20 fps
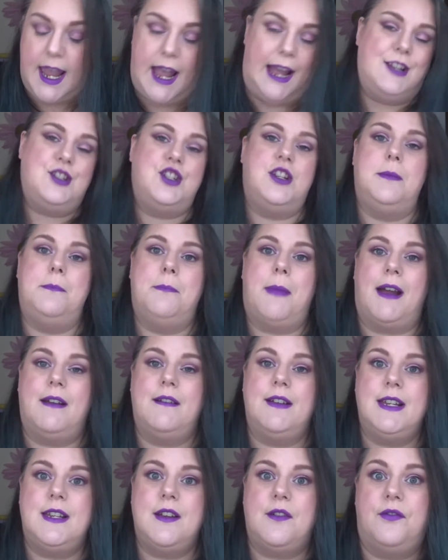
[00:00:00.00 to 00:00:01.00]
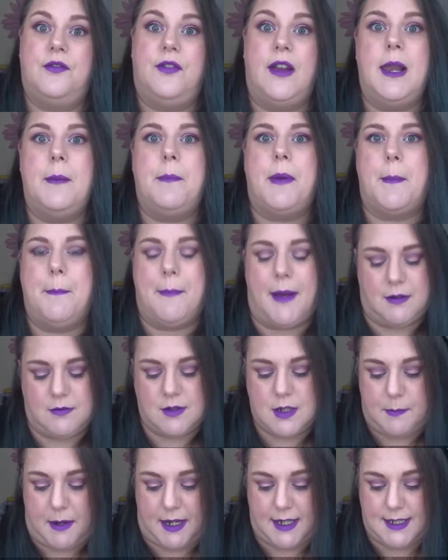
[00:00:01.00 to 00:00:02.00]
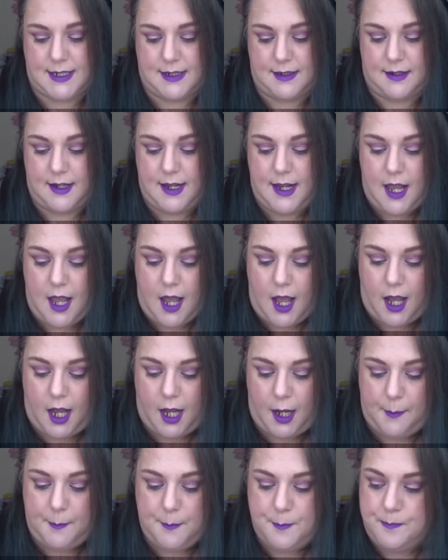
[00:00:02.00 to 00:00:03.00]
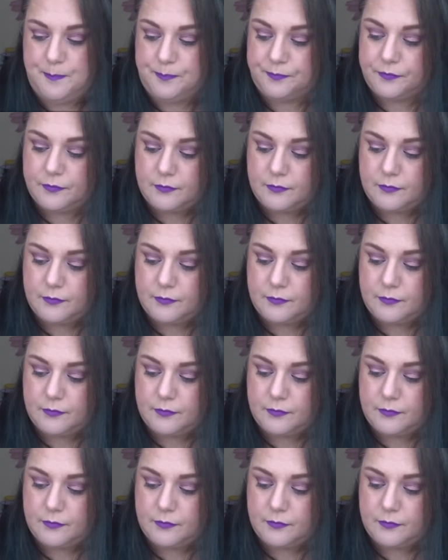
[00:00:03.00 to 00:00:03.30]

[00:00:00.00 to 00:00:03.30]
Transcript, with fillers: and she married Philip Mountbatten, um,